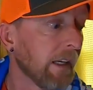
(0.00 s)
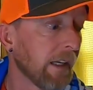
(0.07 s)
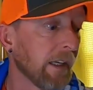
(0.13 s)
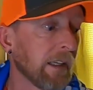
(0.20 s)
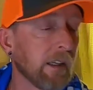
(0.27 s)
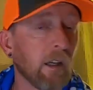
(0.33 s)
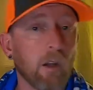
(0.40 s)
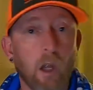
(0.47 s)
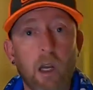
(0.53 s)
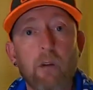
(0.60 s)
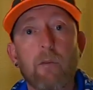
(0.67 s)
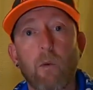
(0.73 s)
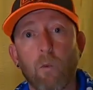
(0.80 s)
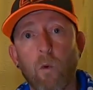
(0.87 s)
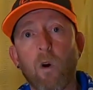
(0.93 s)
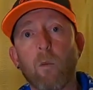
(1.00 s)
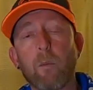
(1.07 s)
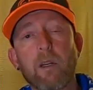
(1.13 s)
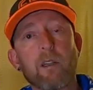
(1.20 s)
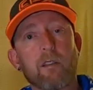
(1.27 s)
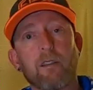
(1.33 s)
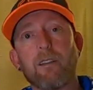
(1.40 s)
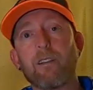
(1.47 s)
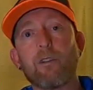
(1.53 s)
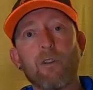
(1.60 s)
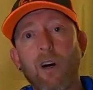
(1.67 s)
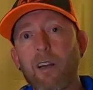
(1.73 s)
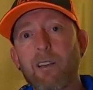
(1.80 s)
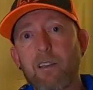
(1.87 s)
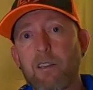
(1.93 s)
And a lot of it won't, because it is
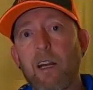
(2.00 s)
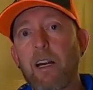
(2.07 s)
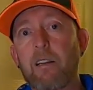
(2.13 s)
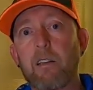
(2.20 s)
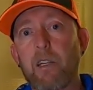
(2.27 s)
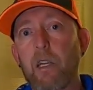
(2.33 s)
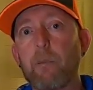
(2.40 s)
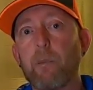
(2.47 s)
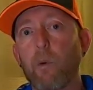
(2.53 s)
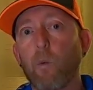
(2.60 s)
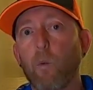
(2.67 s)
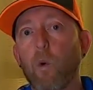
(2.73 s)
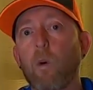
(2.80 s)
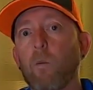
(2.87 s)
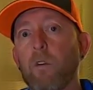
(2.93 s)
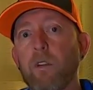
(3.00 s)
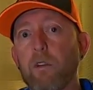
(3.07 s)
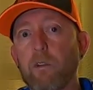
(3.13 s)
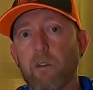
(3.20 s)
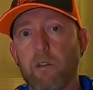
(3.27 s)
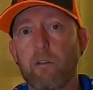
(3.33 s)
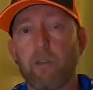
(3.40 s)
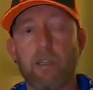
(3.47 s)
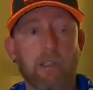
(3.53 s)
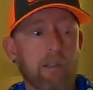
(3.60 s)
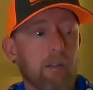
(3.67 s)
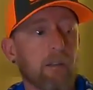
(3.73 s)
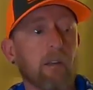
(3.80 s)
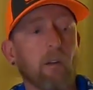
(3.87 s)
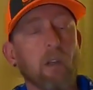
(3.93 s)
not designed to keep you warm when you're just sitting
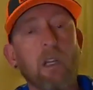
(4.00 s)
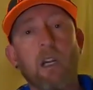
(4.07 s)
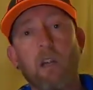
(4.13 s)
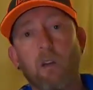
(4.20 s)
still.